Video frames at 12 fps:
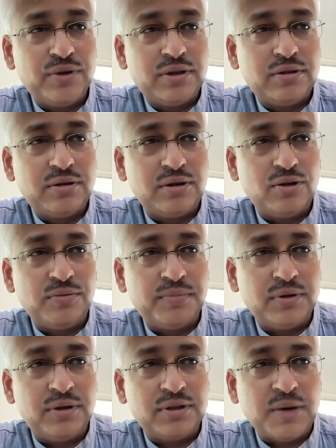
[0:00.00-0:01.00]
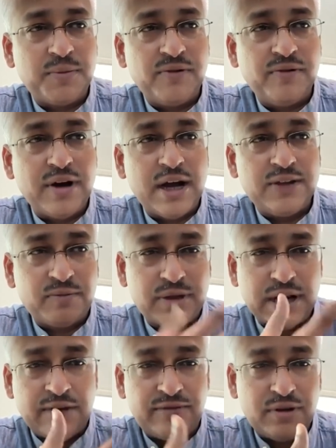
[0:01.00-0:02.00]
with, this couple of guys from
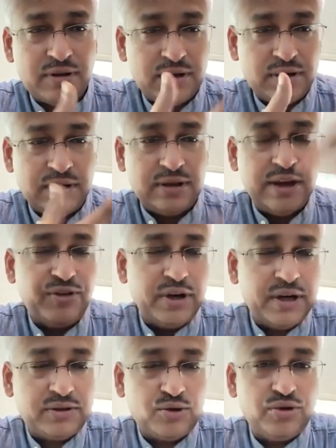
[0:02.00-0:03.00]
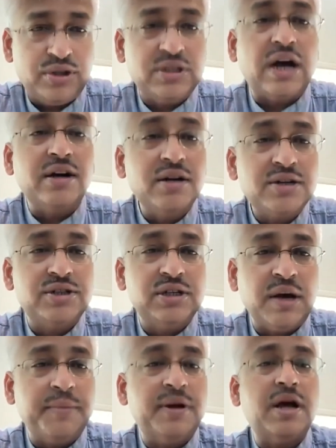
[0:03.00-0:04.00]
the naval area. So this
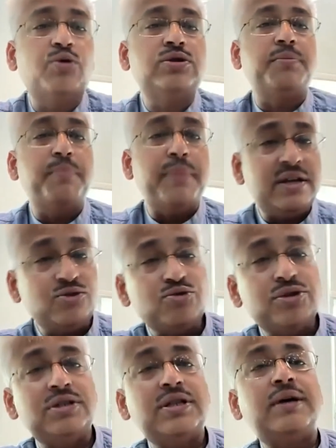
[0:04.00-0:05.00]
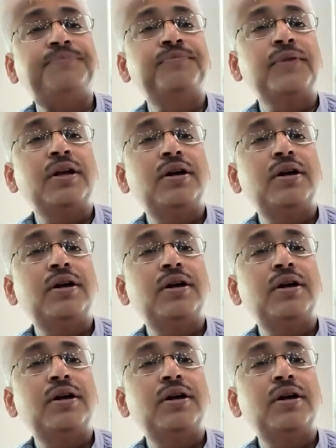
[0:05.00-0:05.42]
undersea, I mean, I was amazed to see the